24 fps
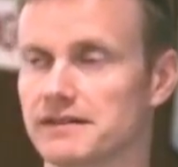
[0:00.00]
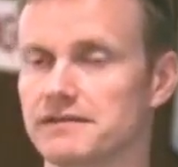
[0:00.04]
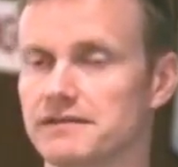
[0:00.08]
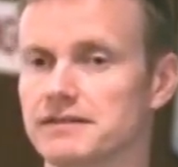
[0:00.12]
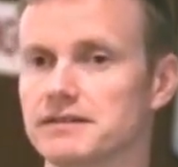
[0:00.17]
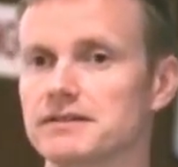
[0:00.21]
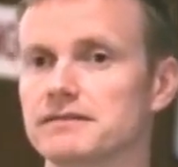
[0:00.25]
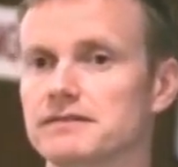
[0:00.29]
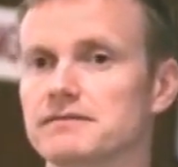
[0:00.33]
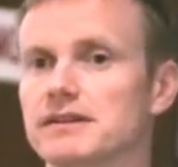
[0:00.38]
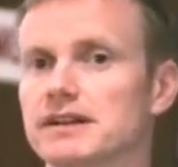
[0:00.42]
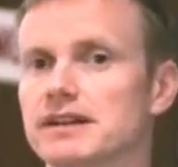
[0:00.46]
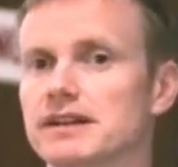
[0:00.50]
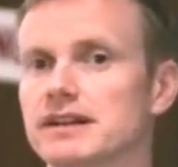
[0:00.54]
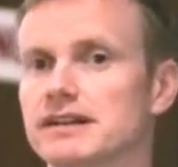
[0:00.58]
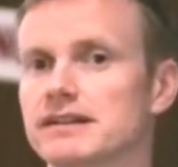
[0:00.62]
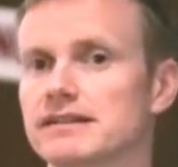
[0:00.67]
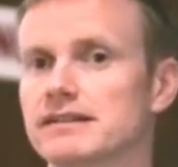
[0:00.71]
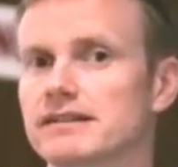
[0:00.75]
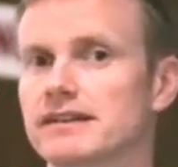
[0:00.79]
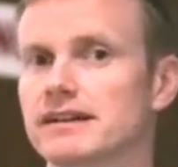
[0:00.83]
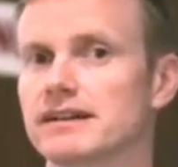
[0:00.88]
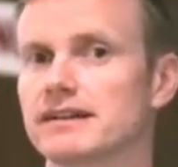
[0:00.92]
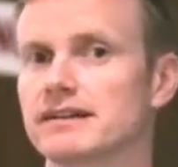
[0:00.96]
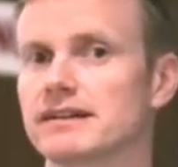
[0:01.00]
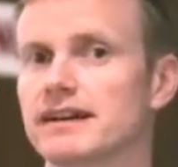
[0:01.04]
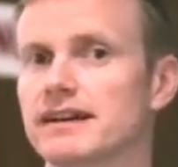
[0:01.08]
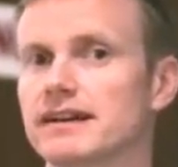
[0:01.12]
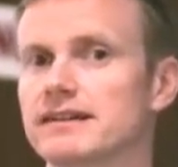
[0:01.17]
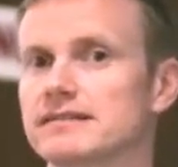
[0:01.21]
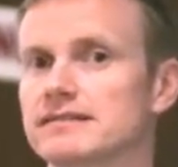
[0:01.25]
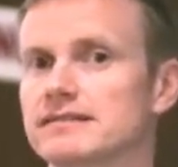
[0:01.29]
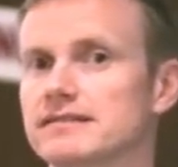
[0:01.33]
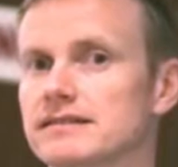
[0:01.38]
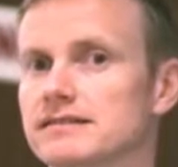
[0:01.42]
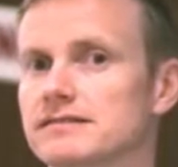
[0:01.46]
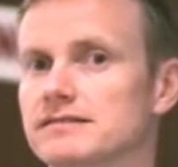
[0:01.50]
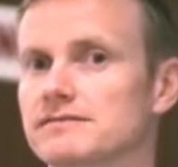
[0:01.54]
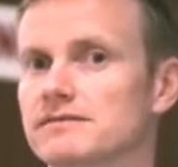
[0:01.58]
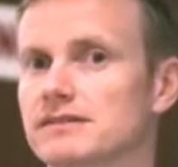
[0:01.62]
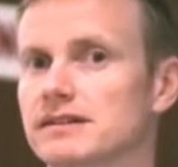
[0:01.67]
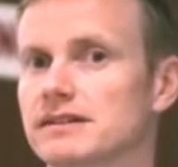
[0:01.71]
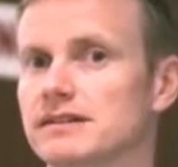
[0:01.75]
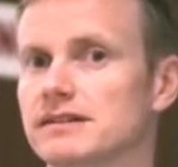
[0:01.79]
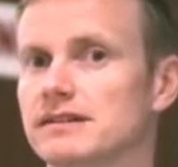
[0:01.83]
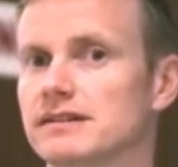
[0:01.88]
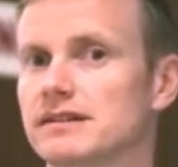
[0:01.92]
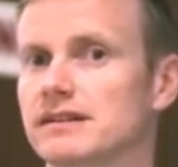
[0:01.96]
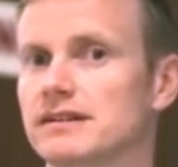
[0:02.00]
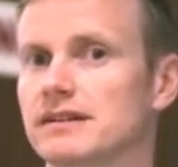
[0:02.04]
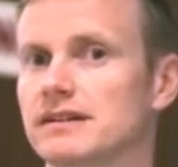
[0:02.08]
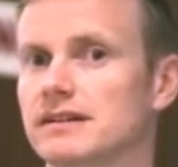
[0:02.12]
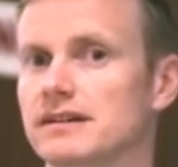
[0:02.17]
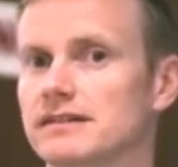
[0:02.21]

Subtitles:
if you do run it, then yes, just don't